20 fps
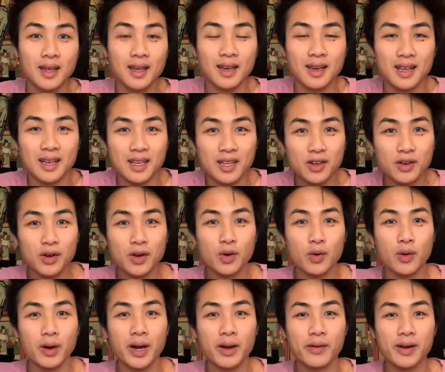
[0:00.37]
Hello
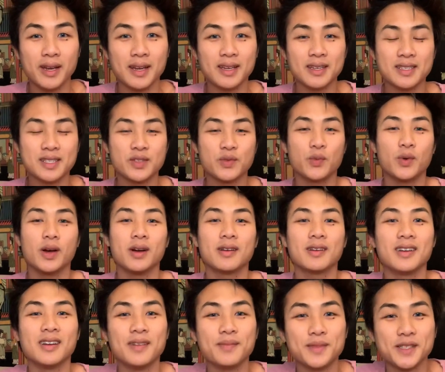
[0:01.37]
Aquarius,
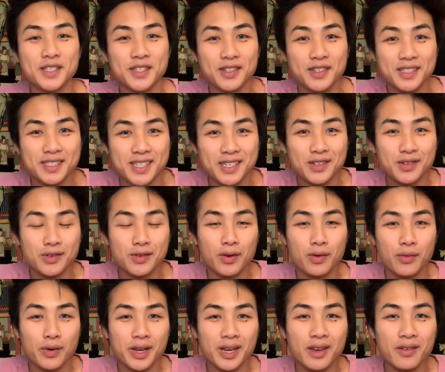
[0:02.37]
welcome to your general
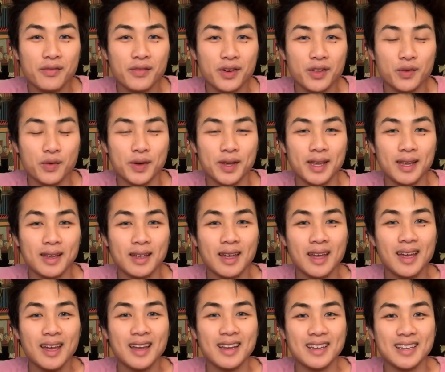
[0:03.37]
reading for the week.
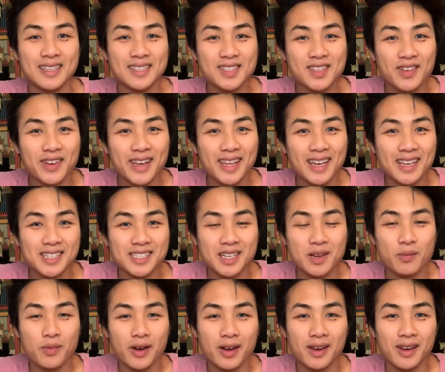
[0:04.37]
Let's go ahead and
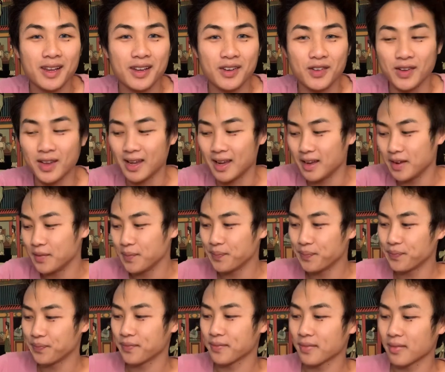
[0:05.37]
jump right in, okay?
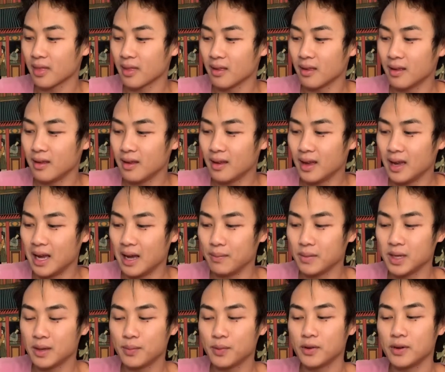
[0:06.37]
I'm
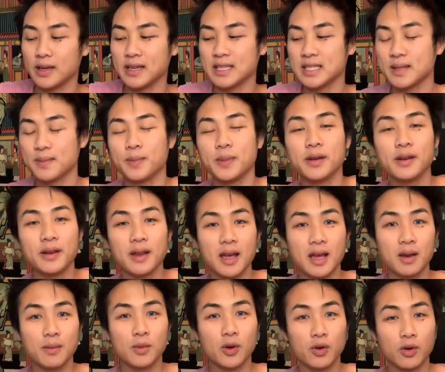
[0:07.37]
going to pull a spirit
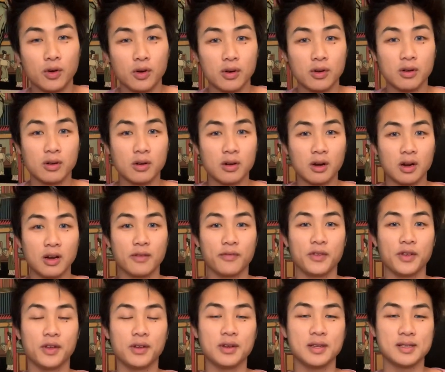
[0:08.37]
animal oracle card for
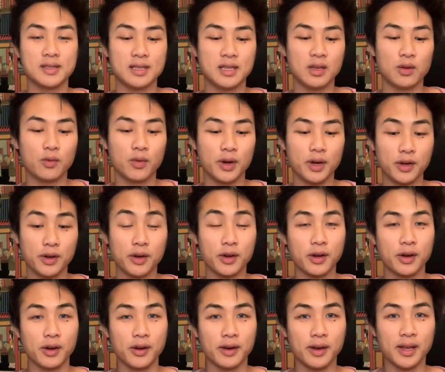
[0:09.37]
you to see where your
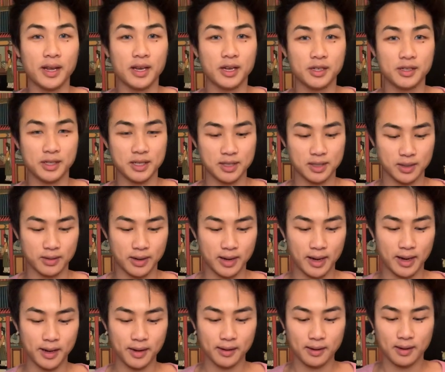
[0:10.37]
current energies are
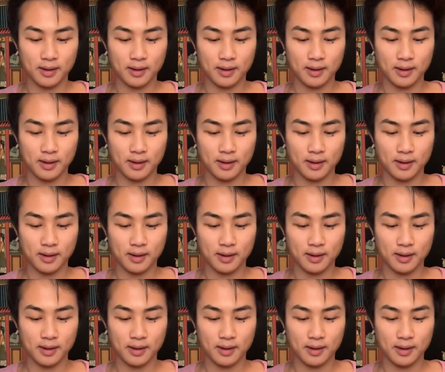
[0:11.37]
at.